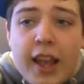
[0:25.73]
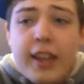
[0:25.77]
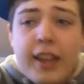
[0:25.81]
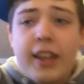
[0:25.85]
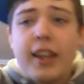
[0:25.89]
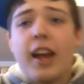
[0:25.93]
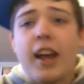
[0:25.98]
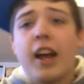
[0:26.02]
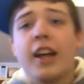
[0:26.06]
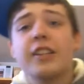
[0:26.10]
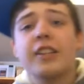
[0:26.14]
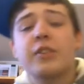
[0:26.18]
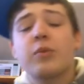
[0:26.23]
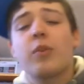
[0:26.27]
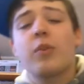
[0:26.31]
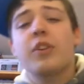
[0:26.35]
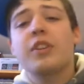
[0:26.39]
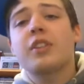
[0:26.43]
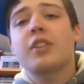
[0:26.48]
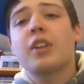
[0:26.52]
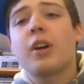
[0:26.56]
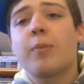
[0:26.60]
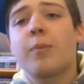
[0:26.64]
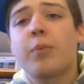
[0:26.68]
Hey guys,
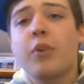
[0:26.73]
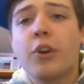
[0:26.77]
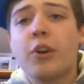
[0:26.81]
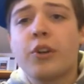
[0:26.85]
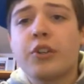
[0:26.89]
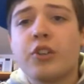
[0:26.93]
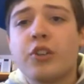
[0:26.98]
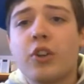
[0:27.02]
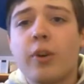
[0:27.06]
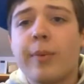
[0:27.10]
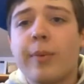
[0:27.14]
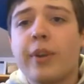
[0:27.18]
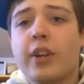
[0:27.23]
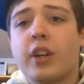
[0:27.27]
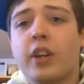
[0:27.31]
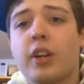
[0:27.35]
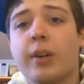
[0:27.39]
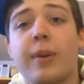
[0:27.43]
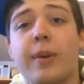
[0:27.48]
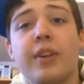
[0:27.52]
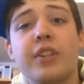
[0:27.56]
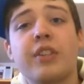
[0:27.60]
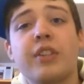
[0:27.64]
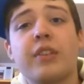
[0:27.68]
what's up? British Shinobi here,
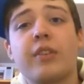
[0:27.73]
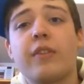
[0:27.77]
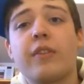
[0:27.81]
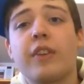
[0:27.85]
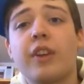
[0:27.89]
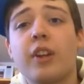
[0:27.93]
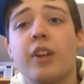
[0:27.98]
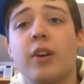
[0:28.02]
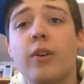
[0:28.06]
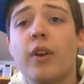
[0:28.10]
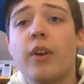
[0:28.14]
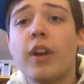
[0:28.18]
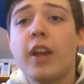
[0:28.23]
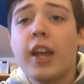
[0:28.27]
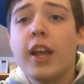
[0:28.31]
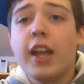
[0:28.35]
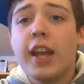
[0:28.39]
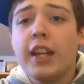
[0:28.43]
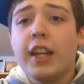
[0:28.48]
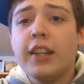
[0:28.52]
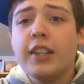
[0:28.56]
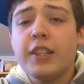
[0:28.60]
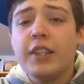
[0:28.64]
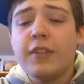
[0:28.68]
coming to another video.
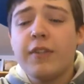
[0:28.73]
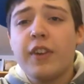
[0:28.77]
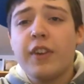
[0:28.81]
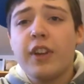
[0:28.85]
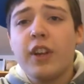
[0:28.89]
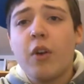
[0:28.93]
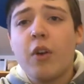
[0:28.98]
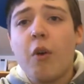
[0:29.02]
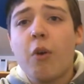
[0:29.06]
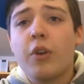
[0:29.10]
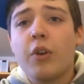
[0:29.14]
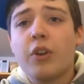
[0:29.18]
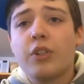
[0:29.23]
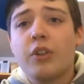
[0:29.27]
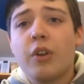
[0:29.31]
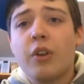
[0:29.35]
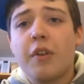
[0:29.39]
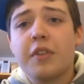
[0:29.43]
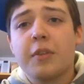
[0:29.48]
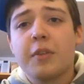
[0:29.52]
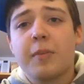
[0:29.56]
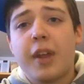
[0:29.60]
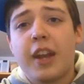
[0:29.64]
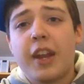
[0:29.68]
In this video, I'm going to
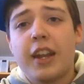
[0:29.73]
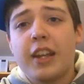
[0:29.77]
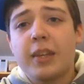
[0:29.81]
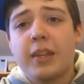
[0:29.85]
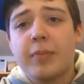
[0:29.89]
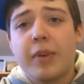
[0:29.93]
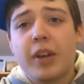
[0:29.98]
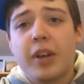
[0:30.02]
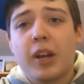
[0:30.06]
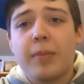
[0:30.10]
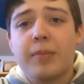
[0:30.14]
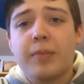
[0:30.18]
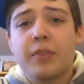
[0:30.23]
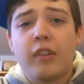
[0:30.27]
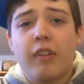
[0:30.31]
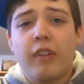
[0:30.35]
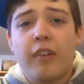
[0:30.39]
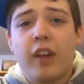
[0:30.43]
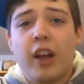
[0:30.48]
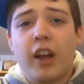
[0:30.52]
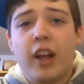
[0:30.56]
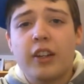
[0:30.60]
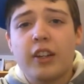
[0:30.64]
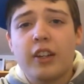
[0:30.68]
show off some NES pickups that
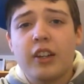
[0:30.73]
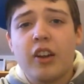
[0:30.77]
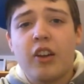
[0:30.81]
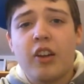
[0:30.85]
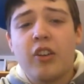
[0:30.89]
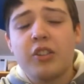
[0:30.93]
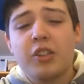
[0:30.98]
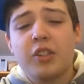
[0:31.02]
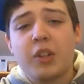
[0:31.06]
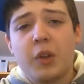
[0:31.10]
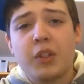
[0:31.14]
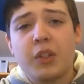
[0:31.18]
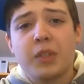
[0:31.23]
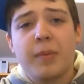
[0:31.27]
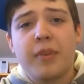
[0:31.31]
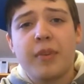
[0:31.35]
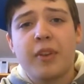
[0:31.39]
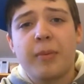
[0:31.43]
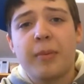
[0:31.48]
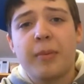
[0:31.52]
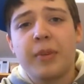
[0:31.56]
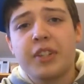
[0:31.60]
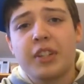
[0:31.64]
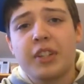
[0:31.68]
I've gotten and also some
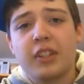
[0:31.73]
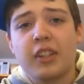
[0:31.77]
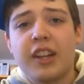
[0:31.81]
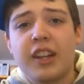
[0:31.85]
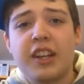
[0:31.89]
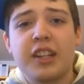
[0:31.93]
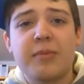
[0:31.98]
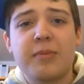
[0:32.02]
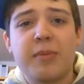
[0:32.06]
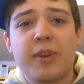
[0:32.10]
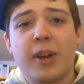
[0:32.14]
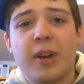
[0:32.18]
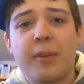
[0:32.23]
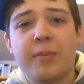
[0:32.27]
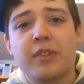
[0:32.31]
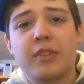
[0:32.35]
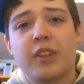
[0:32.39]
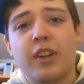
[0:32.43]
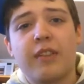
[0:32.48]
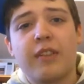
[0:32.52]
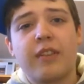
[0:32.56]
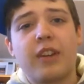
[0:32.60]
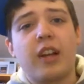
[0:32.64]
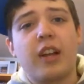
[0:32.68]
other miscellaneous pickups
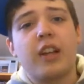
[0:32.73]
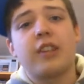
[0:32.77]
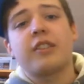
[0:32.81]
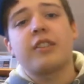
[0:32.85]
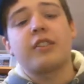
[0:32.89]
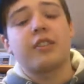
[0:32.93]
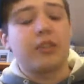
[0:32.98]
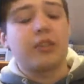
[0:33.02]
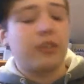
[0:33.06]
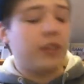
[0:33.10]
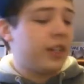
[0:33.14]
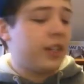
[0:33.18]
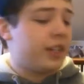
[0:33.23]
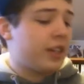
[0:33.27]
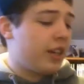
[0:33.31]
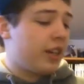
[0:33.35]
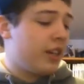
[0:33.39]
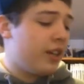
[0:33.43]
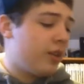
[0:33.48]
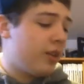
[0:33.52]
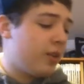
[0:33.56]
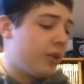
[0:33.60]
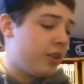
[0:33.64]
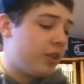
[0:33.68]
that I've gotten. So let's get
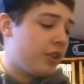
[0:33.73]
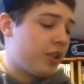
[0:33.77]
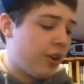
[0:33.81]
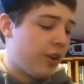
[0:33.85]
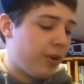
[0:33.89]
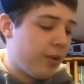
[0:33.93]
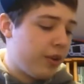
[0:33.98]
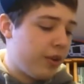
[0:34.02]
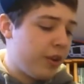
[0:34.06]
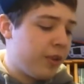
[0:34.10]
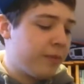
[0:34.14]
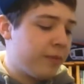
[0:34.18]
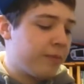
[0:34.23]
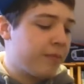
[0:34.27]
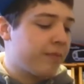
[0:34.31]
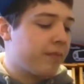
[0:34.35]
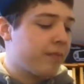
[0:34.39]
into it, shall we?